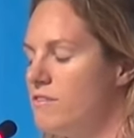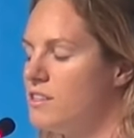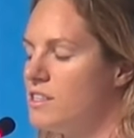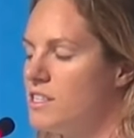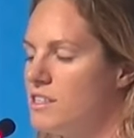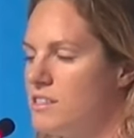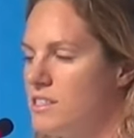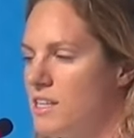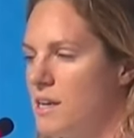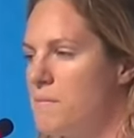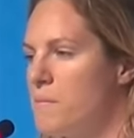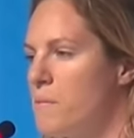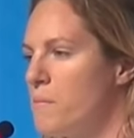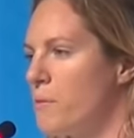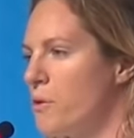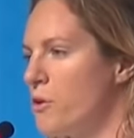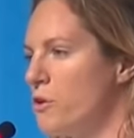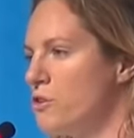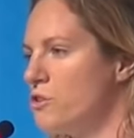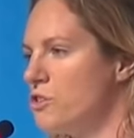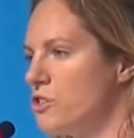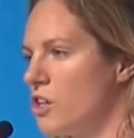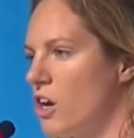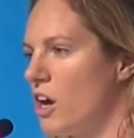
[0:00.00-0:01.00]
the same
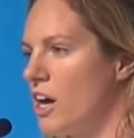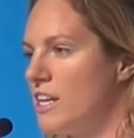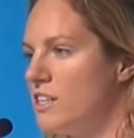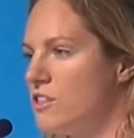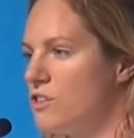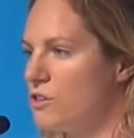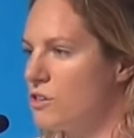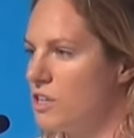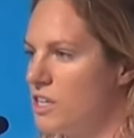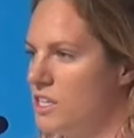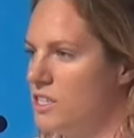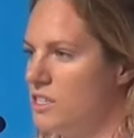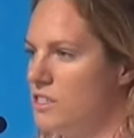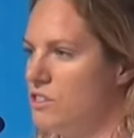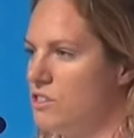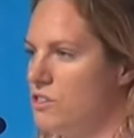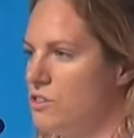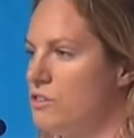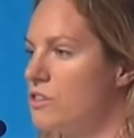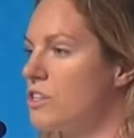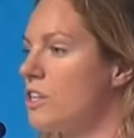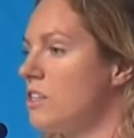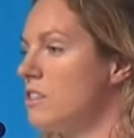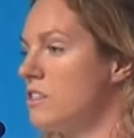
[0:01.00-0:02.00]
approach I took
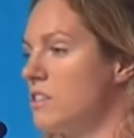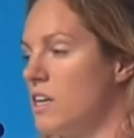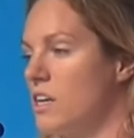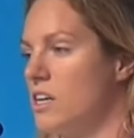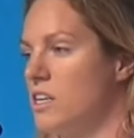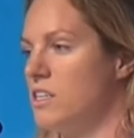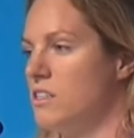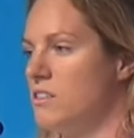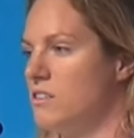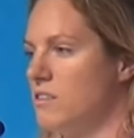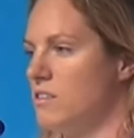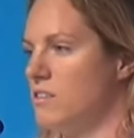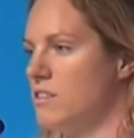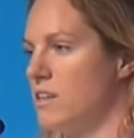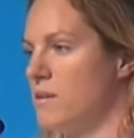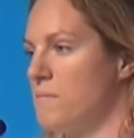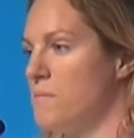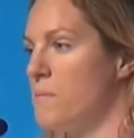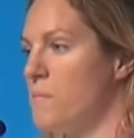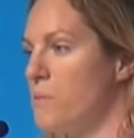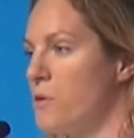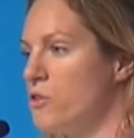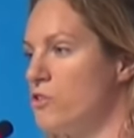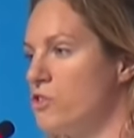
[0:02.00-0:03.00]
into Kazan is the
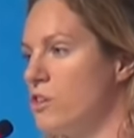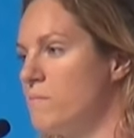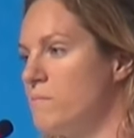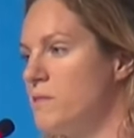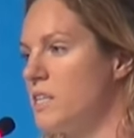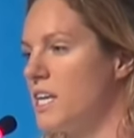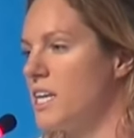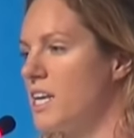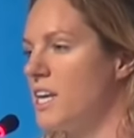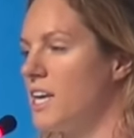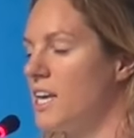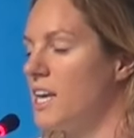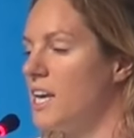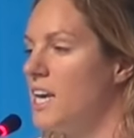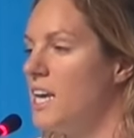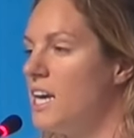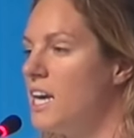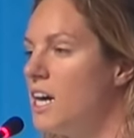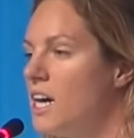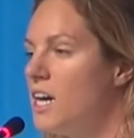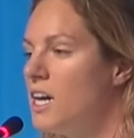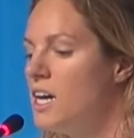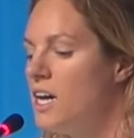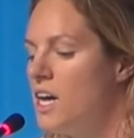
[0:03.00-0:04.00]
same approach I'm taking
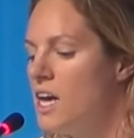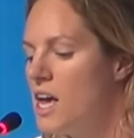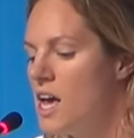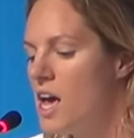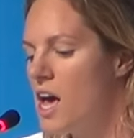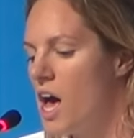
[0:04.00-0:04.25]
here.